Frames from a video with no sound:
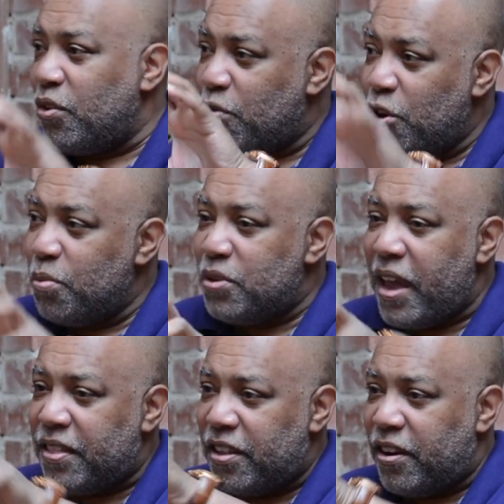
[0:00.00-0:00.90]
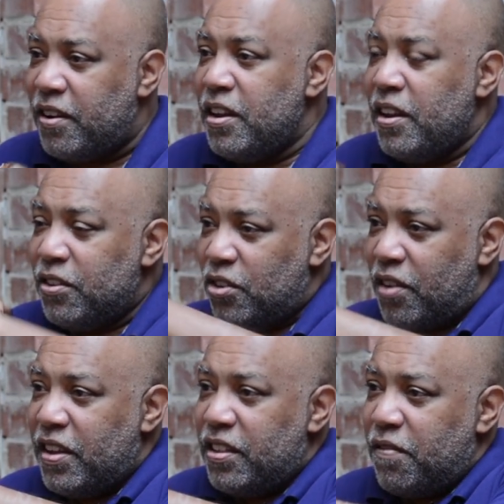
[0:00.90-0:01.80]
The rooms had their
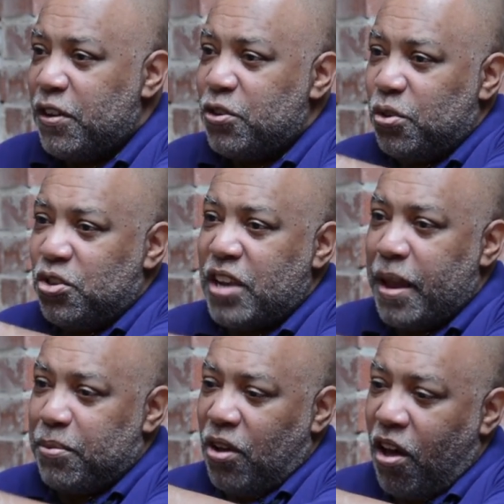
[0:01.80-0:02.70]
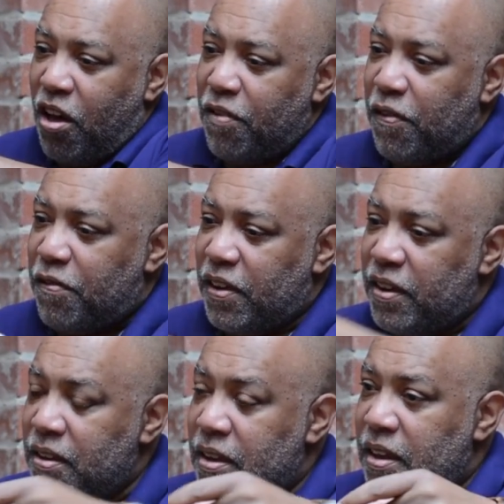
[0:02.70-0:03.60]
sort of individual shapes off of a